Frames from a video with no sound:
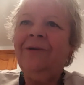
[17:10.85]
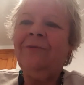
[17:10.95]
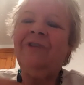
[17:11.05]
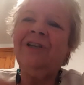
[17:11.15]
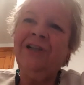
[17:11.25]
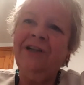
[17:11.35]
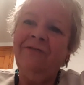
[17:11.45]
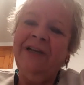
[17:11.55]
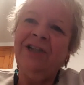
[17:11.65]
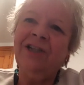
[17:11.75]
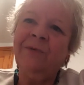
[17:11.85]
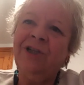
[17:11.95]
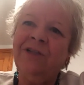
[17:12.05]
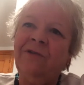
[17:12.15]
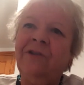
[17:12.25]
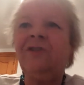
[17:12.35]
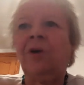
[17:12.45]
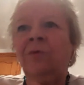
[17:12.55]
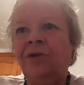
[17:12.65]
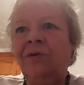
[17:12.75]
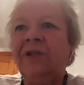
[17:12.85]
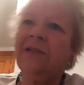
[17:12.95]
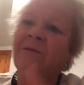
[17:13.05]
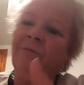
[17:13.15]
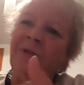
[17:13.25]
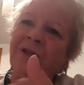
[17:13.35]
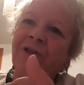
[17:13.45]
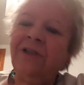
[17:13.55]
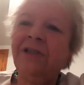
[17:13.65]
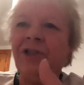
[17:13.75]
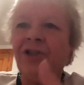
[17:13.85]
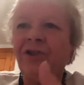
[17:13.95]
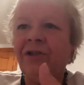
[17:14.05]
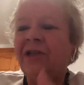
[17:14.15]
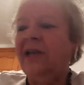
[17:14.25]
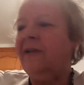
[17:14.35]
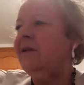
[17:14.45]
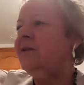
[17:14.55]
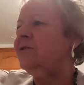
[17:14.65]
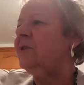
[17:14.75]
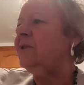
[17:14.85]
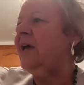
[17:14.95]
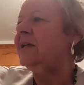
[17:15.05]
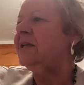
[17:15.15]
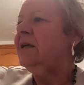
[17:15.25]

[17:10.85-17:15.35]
Religious, which is full of don't do this and mustn't do this and shouldn't do that.